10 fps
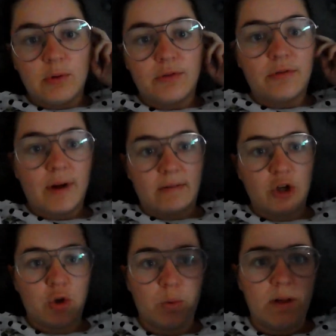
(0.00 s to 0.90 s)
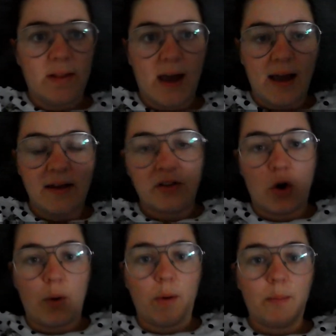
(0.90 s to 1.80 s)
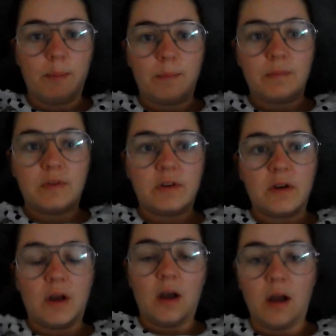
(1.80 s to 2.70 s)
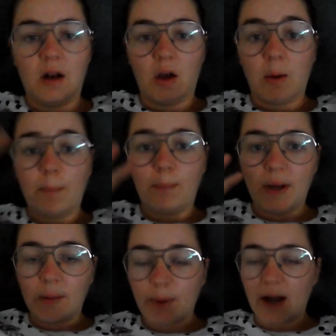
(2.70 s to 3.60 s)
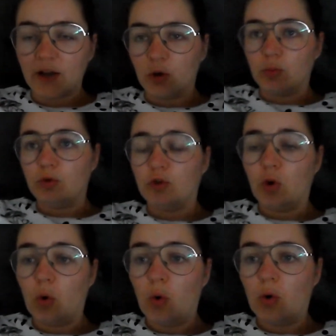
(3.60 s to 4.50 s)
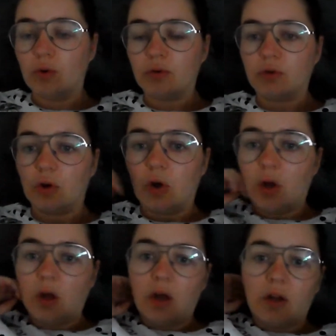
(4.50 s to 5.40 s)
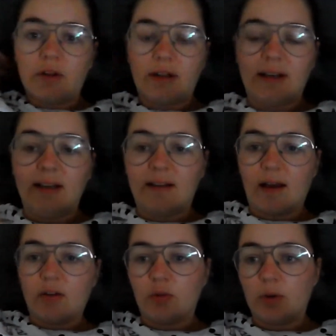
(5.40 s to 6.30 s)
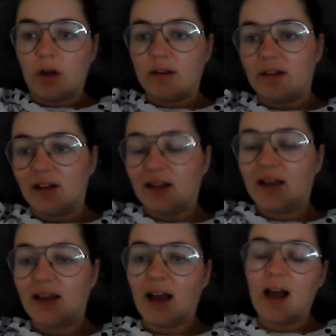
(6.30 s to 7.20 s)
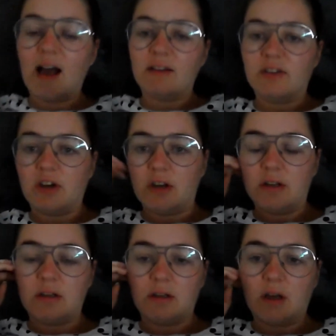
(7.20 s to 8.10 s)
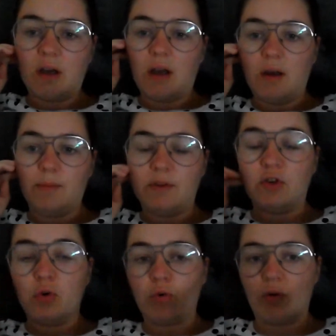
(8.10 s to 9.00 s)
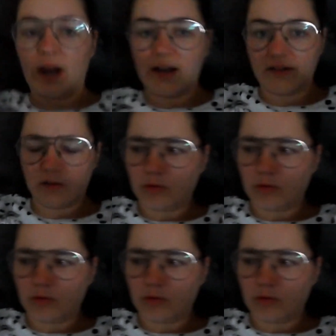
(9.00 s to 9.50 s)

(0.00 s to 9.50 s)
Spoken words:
It was very cool in there. It's got like big patio doors that lead out into a nice little garden. There's no grass